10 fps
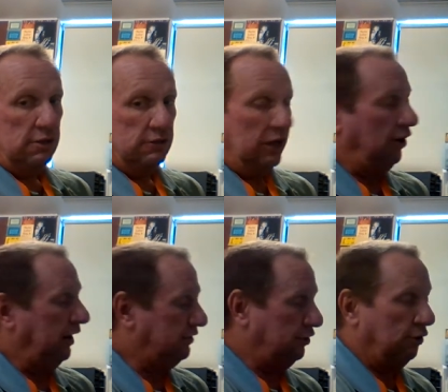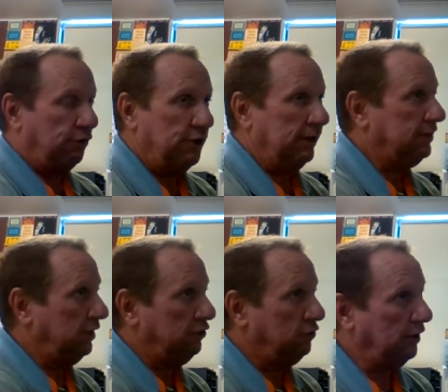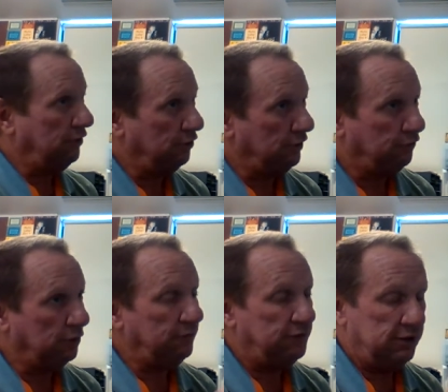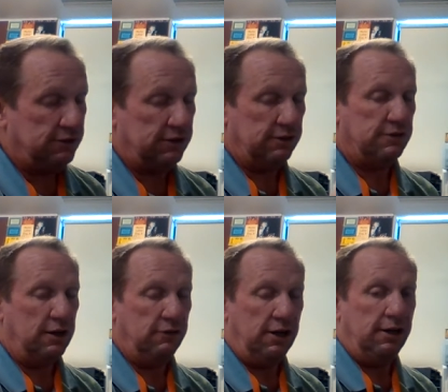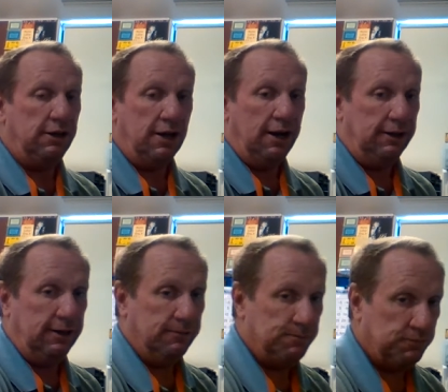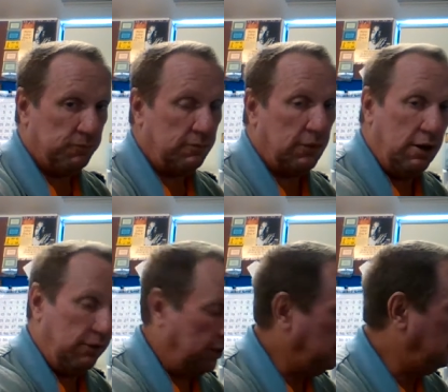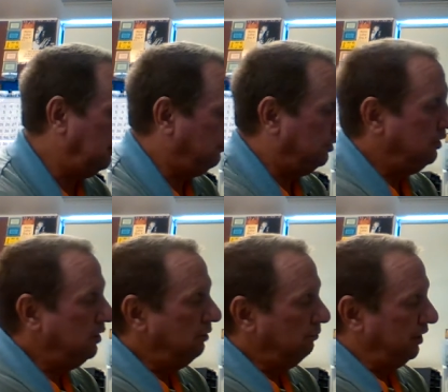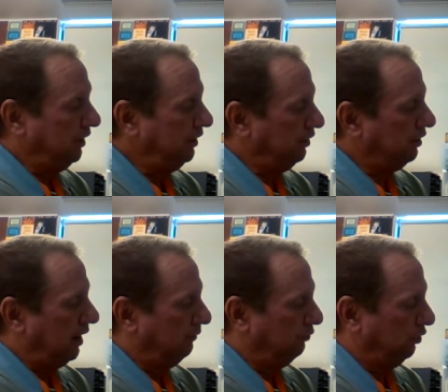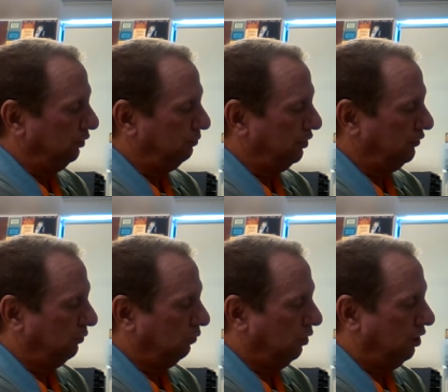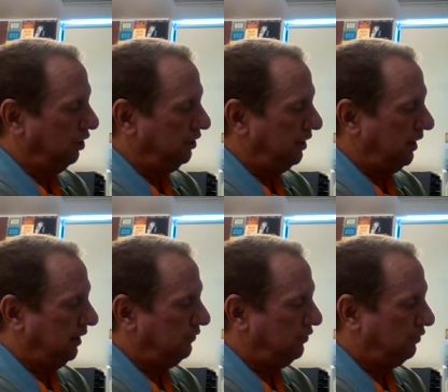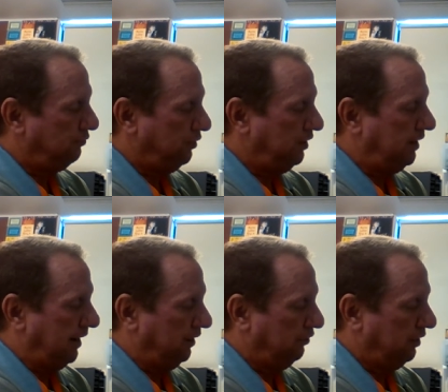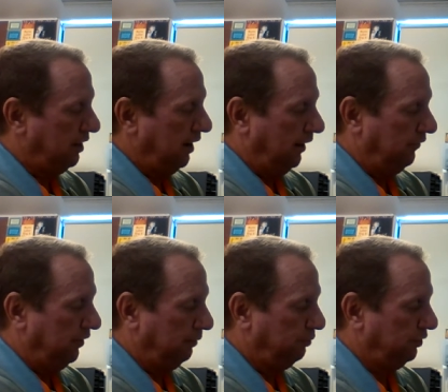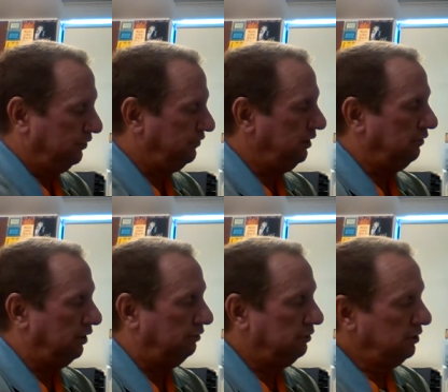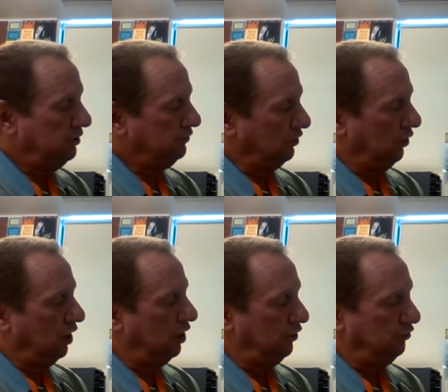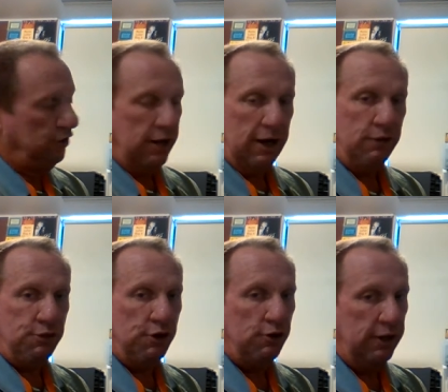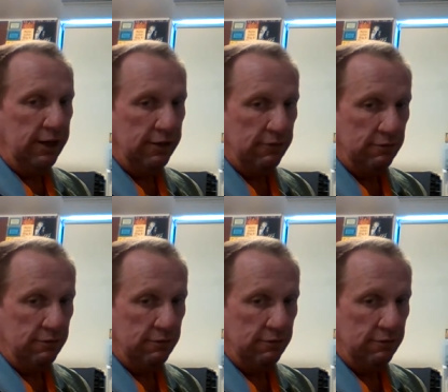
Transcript: So I still think 10, 20, 30, 40, 50, 60, 70, 80, 90, and then 100. But here I'm going to put the one and the three down and then put a zero. So 130.